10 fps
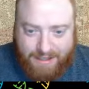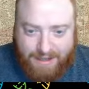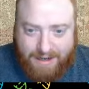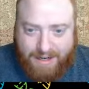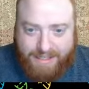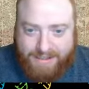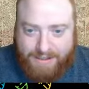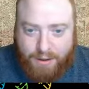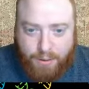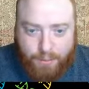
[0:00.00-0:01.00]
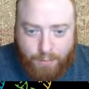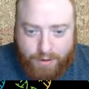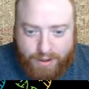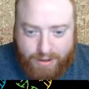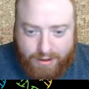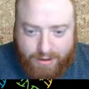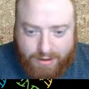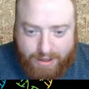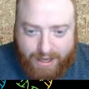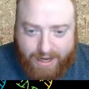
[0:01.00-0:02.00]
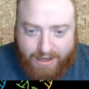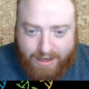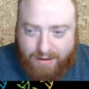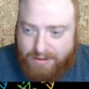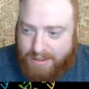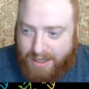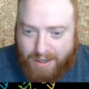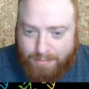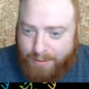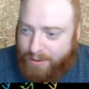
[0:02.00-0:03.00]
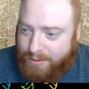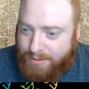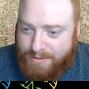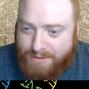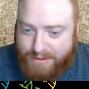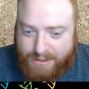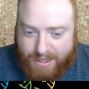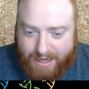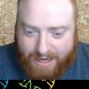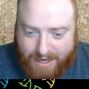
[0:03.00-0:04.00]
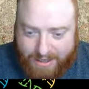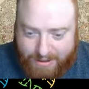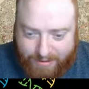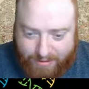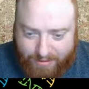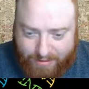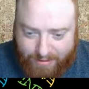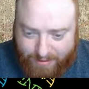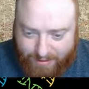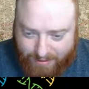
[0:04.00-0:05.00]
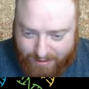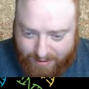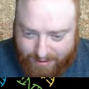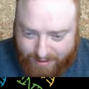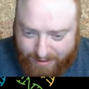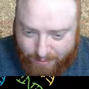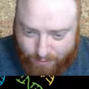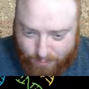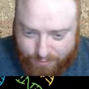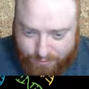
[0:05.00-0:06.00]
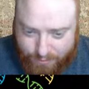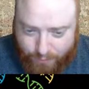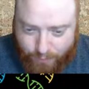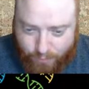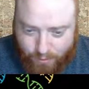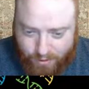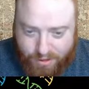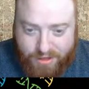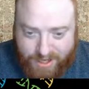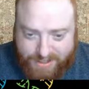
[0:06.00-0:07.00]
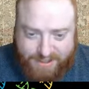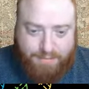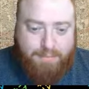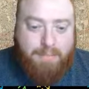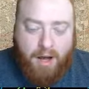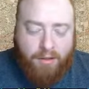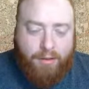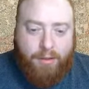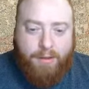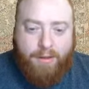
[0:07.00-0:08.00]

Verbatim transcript: All right, so we're going to look at our top posts and we'll do for this month.